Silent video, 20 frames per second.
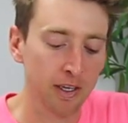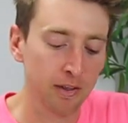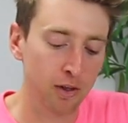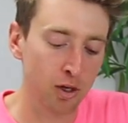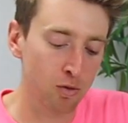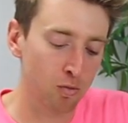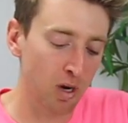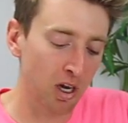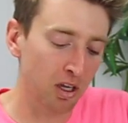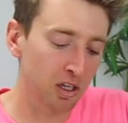
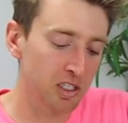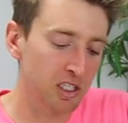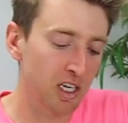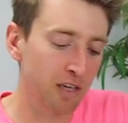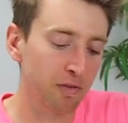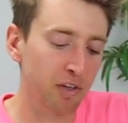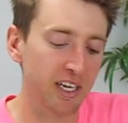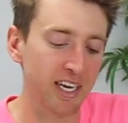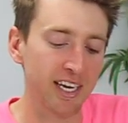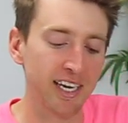They're
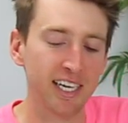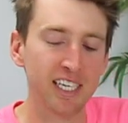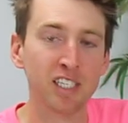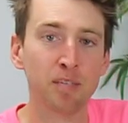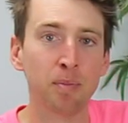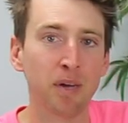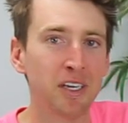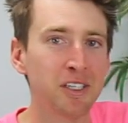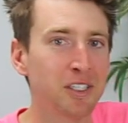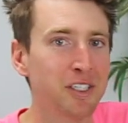relatively
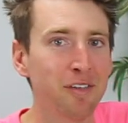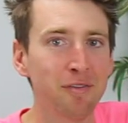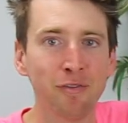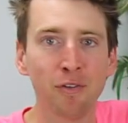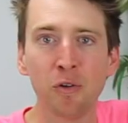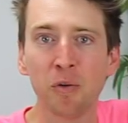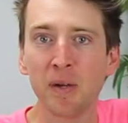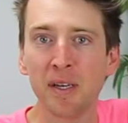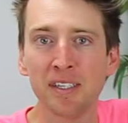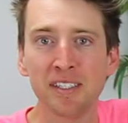inexpensive,
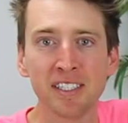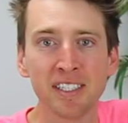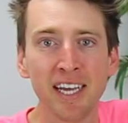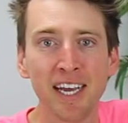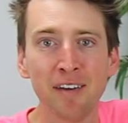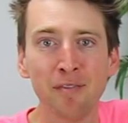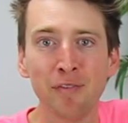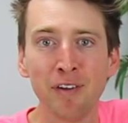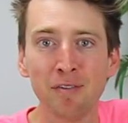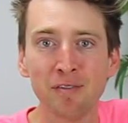only
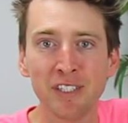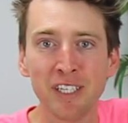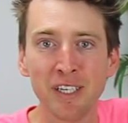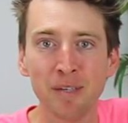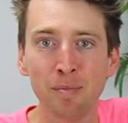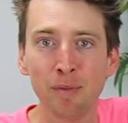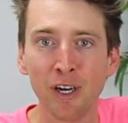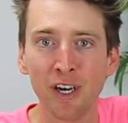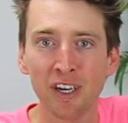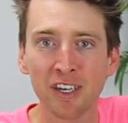
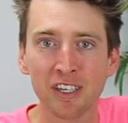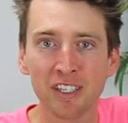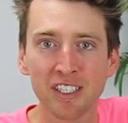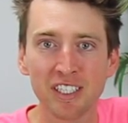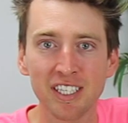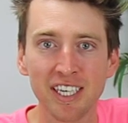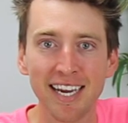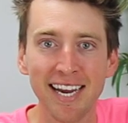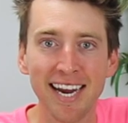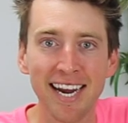10-15
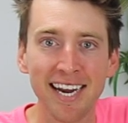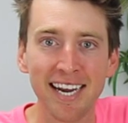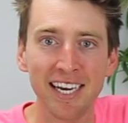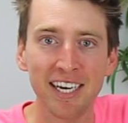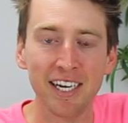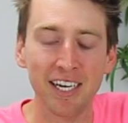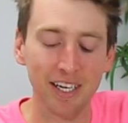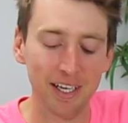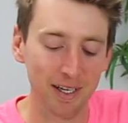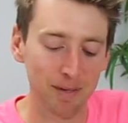bucks,
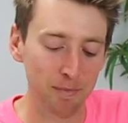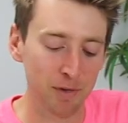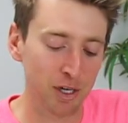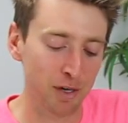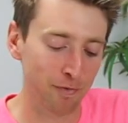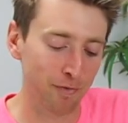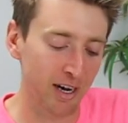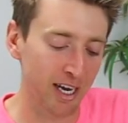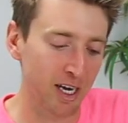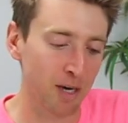and um, you
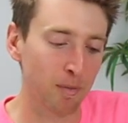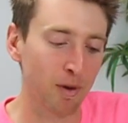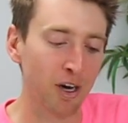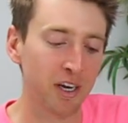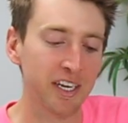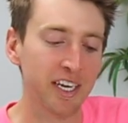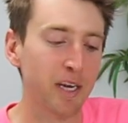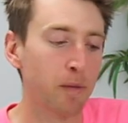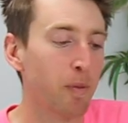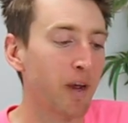can find them
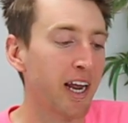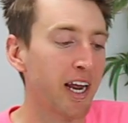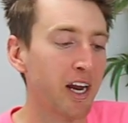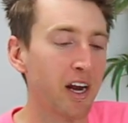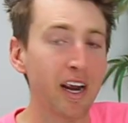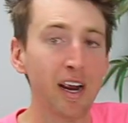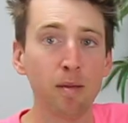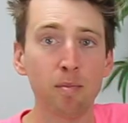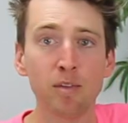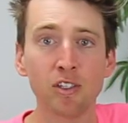on eBay
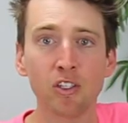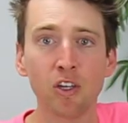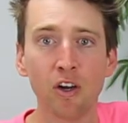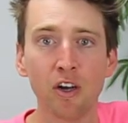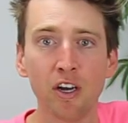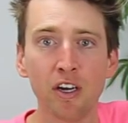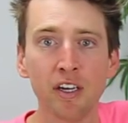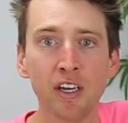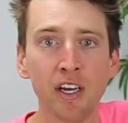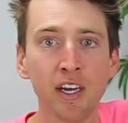or
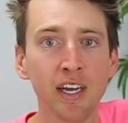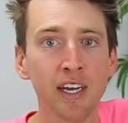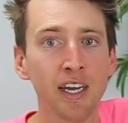Amazon.